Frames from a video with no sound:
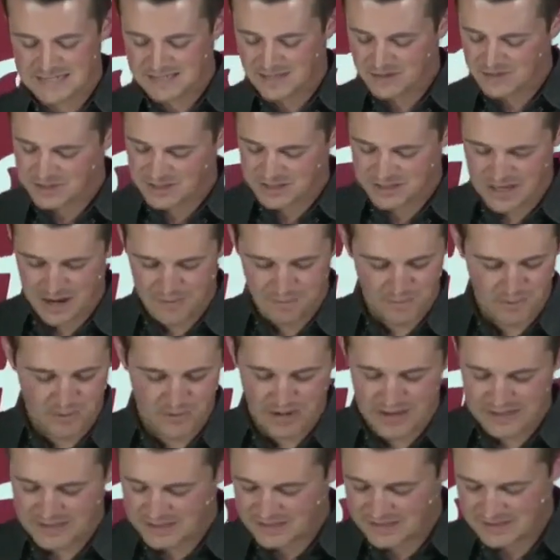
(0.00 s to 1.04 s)
I still
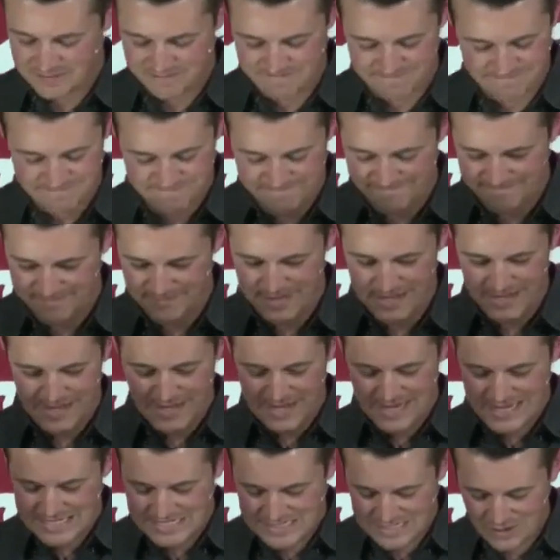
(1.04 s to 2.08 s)
stumble. I,
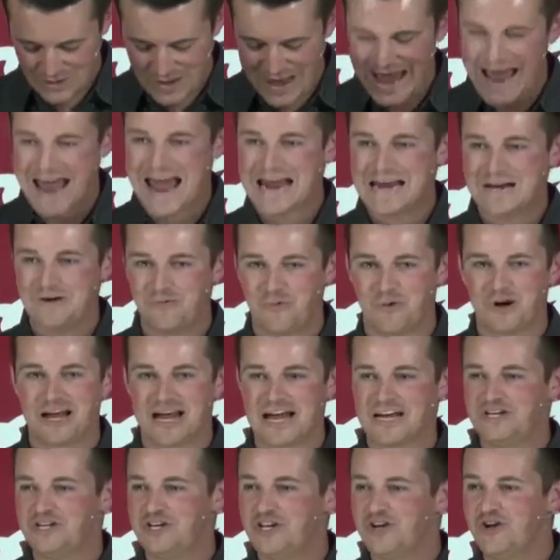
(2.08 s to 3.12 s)
I still hate
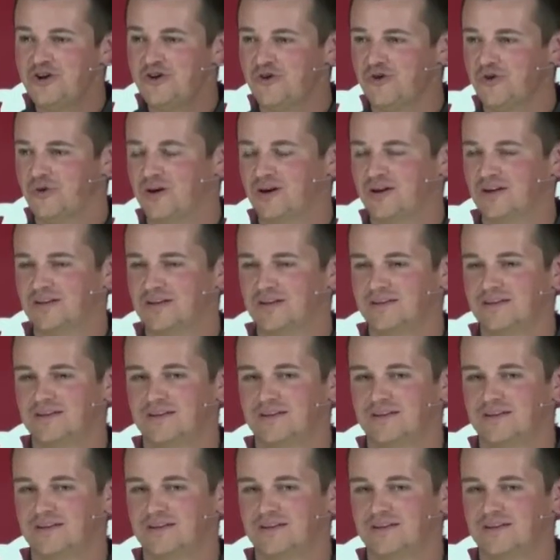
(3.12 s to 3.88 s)
what I do.